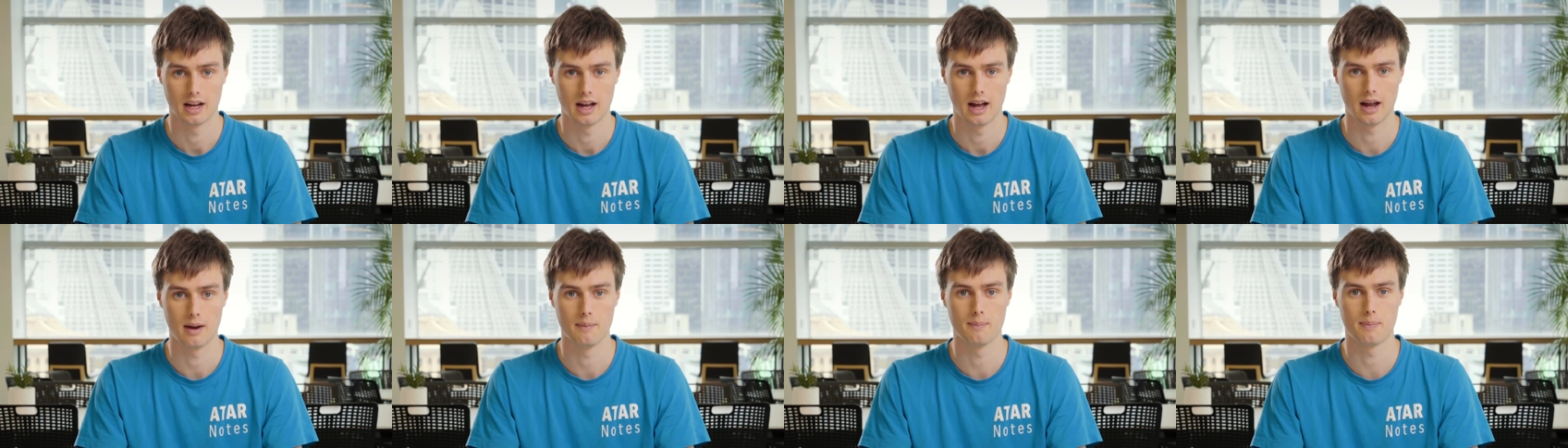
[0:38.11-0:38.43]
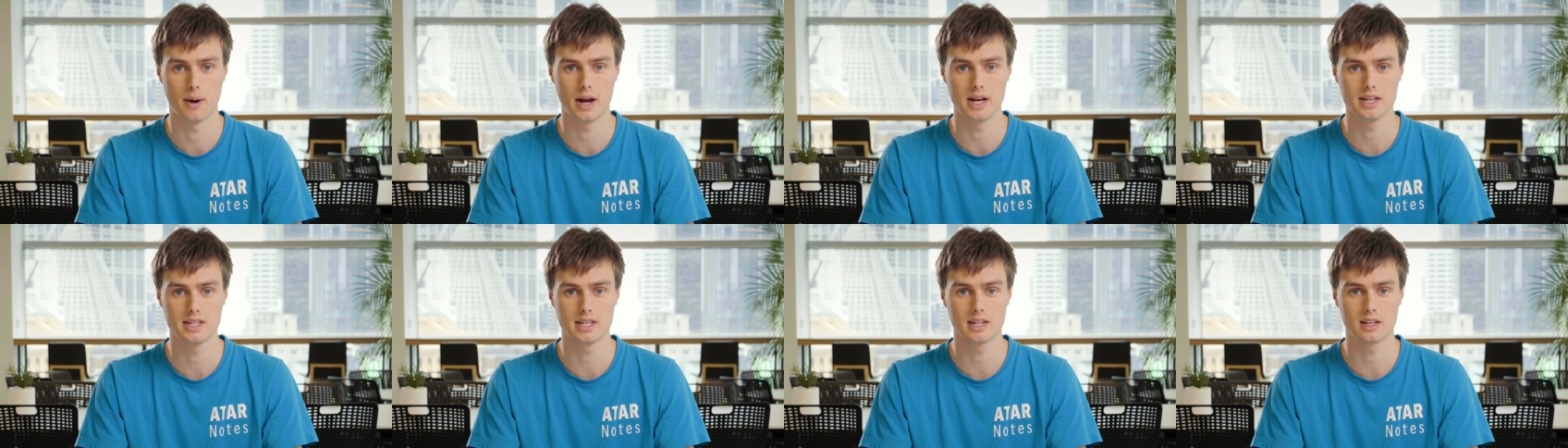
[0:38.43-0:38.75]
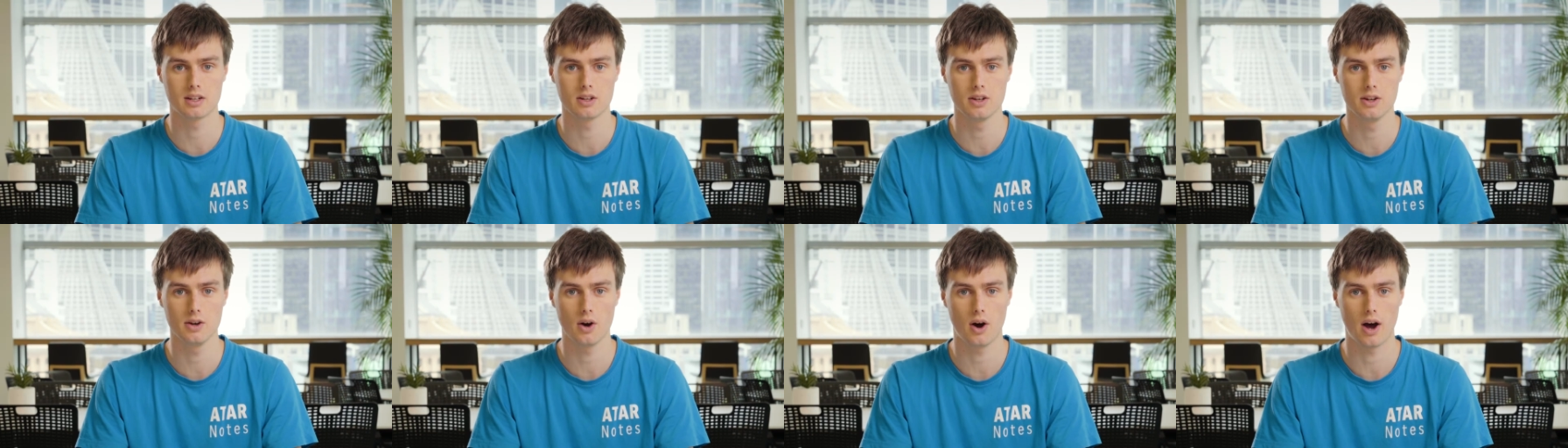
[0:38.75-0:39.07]
And
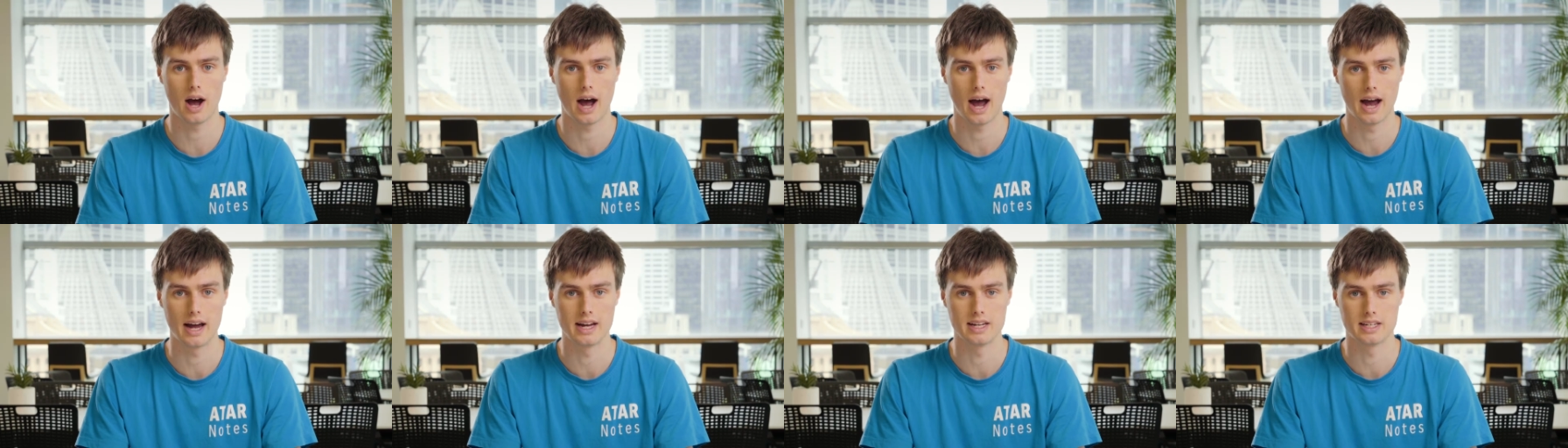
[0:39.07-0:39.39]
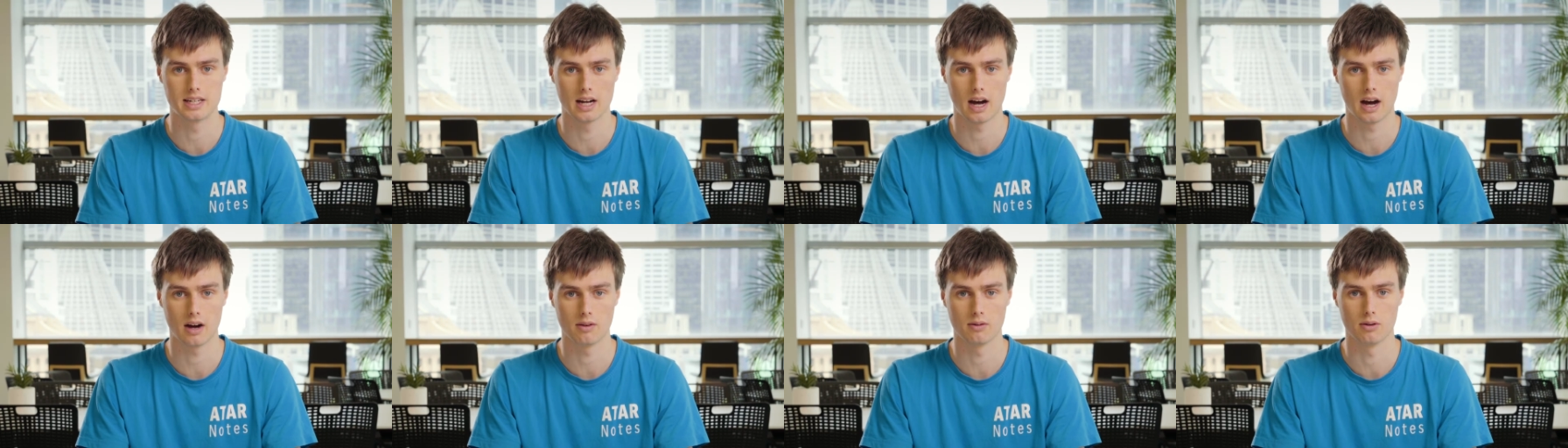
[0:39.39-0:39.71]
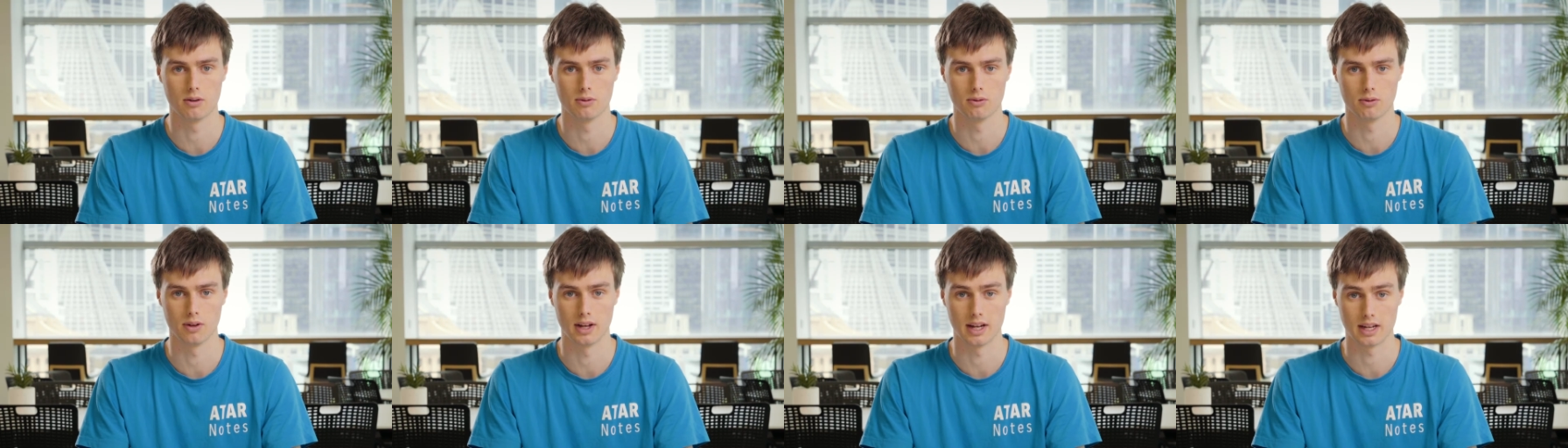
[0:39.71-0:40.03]
basically your ATAR
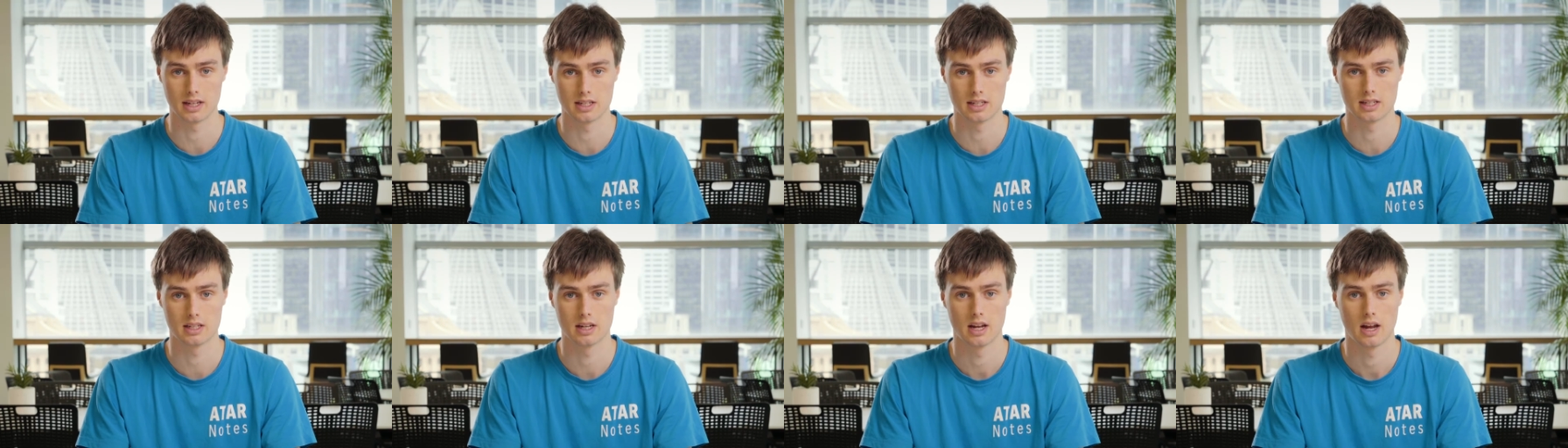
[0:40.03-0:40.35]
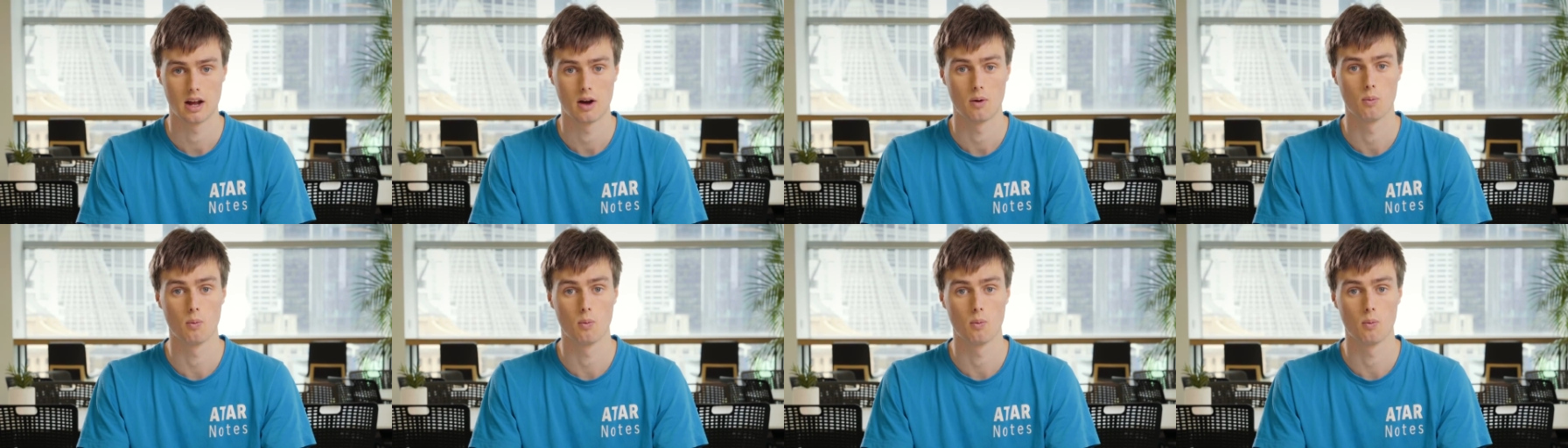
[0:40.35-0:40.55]
reflects